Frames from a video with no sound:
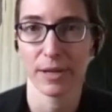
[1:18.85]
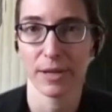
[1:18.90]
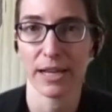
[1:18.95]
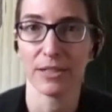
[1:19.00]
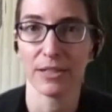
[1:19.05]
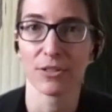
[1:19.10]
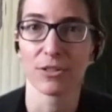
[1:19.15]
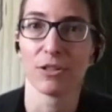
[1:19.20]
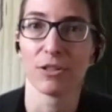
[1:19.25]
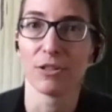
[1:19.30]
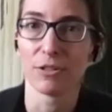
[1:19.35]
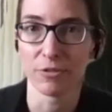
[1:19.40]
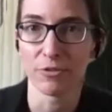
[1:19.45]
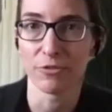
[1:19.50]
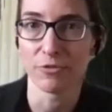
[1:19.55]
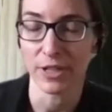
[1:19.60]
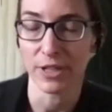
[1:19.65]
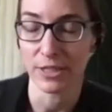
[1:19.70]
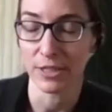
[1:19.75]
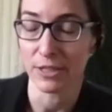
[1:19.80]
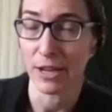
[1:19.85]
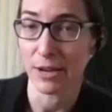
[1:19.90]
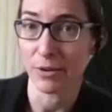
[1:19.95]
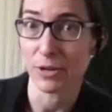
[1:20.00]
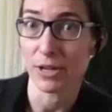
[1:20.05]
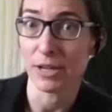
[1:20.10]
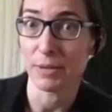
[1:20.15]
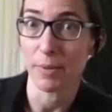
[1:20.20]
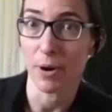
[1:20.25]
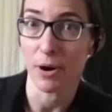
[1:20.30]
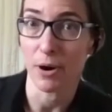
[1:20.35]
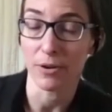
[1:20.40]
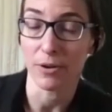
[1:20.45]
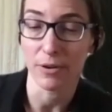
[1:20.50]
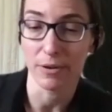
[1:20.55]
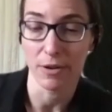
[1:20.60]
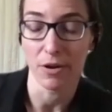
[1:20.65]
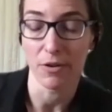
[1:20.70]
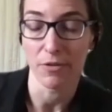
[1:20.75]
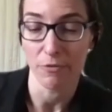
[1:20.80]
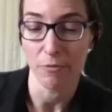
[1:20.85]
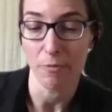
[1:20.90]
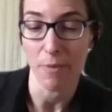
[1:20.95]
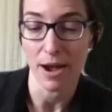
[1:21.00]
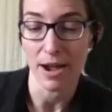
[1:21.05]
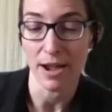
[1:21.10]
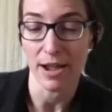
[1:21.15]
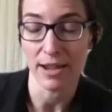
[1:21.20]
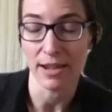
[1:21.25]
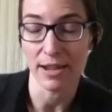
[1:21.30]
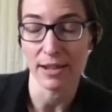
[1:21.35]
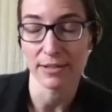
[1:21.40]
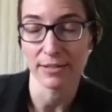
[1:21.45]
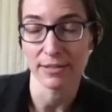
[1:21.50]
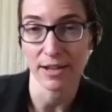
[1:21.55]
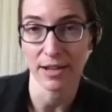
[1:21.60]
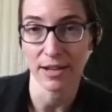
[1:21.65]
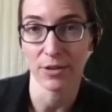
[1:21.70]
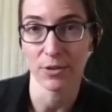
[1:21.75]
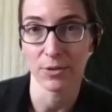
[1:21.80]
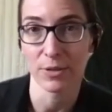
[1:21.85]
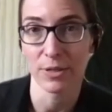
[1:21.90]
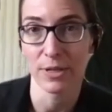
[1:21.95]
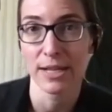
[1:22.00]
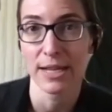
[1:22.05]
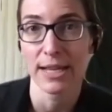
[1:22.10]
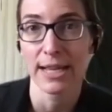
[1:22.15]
hence the veterinary part of my title.